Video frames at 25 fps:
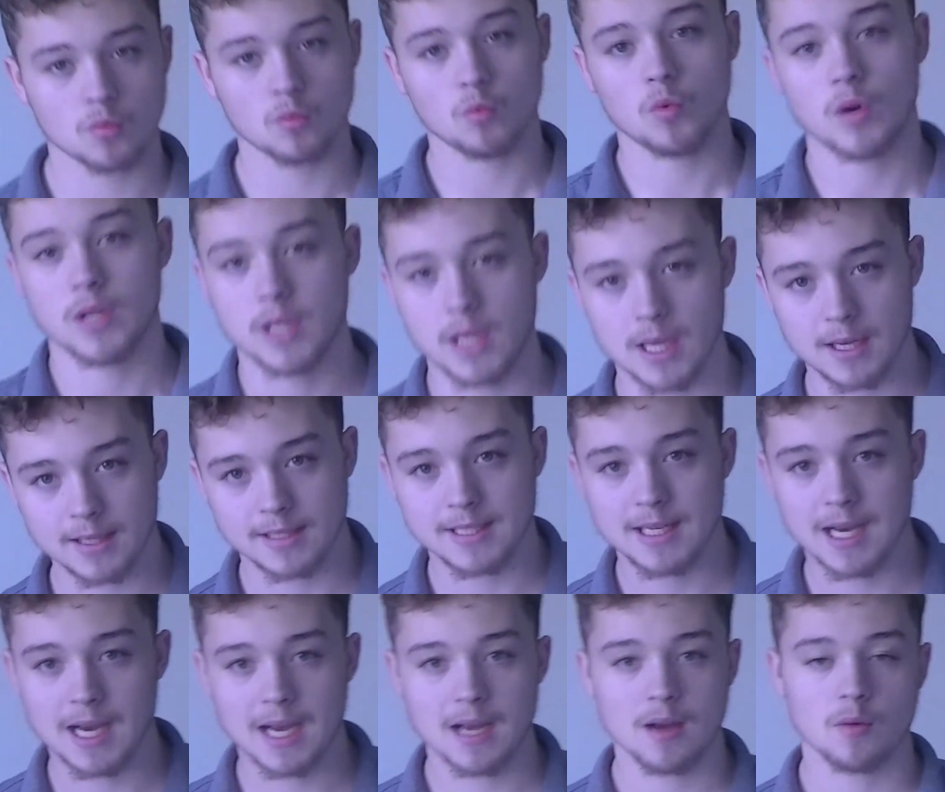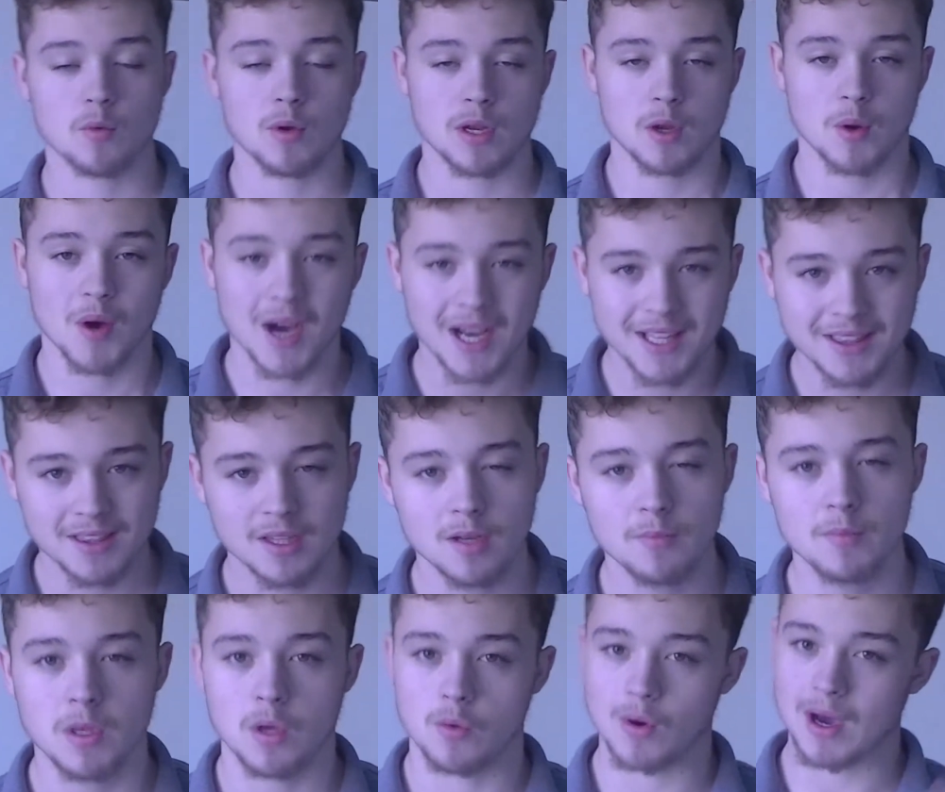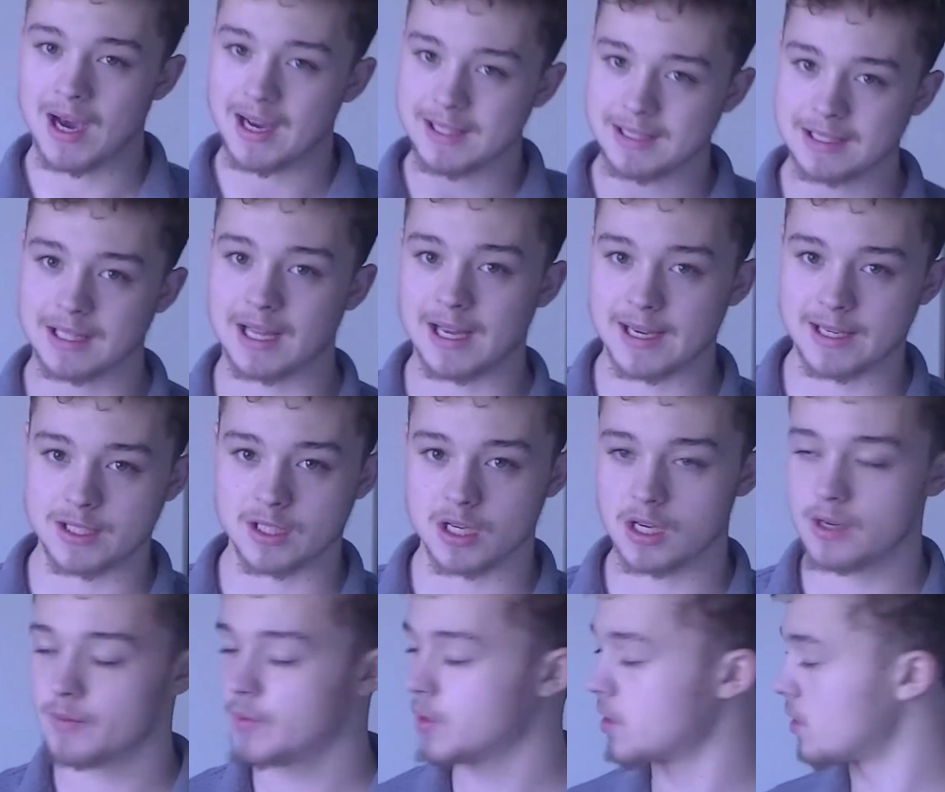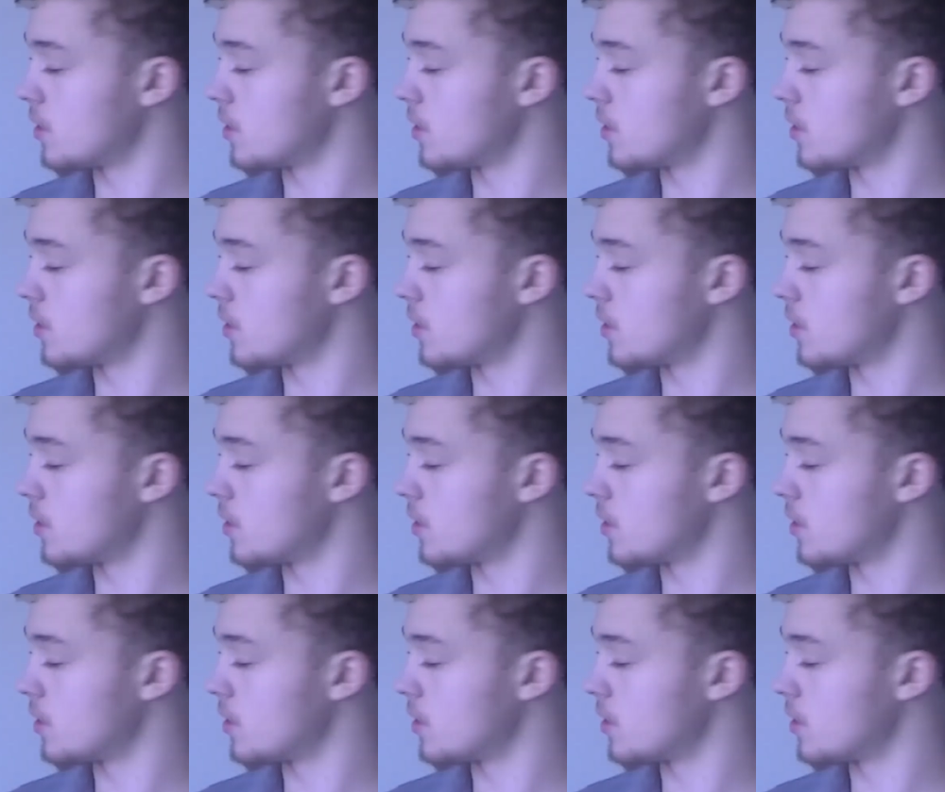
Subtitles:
when you add them, you add like terms,